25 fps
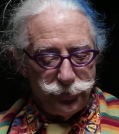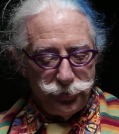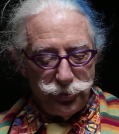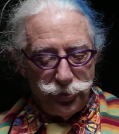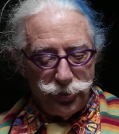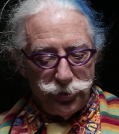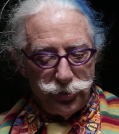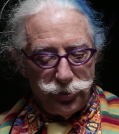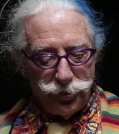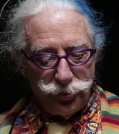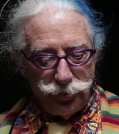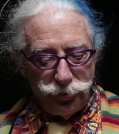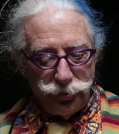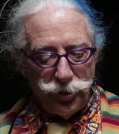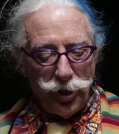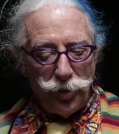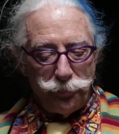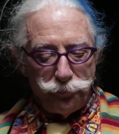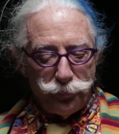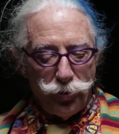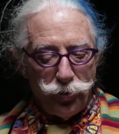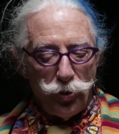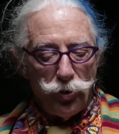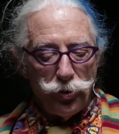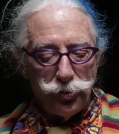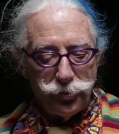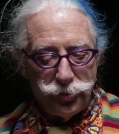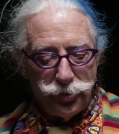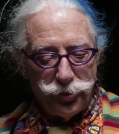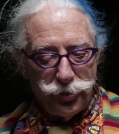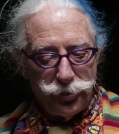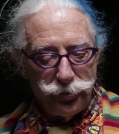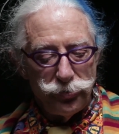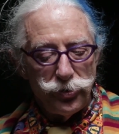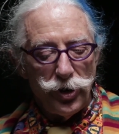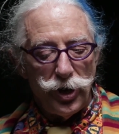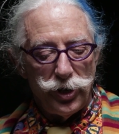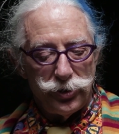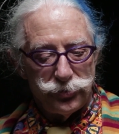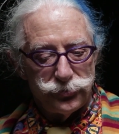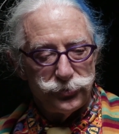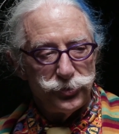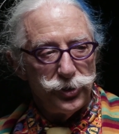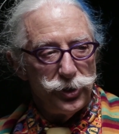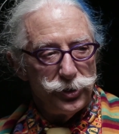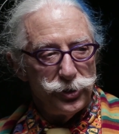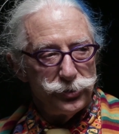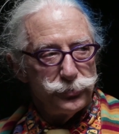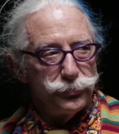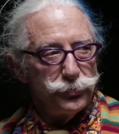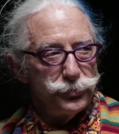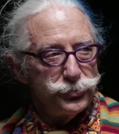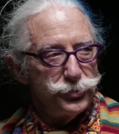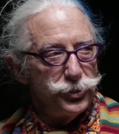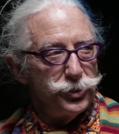that part of the United States was